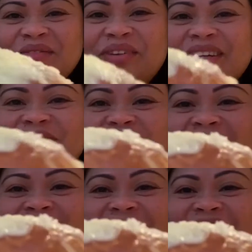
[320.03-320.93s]
First
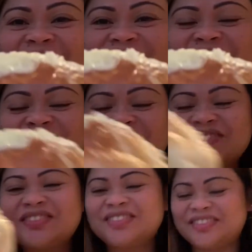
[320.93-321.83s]
bite, oh.
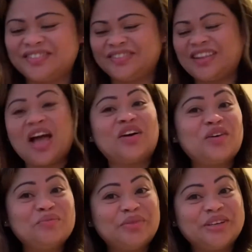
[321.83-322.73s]
Ako
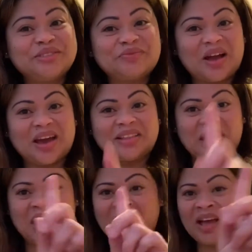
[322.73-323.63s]
ang first bite,
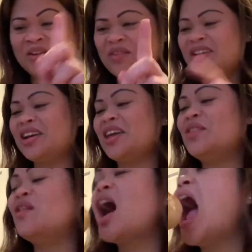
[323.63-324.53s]
ha? Huwag
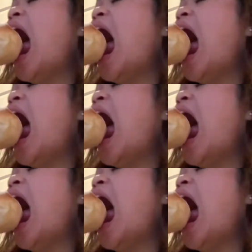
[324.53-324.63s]
kayo.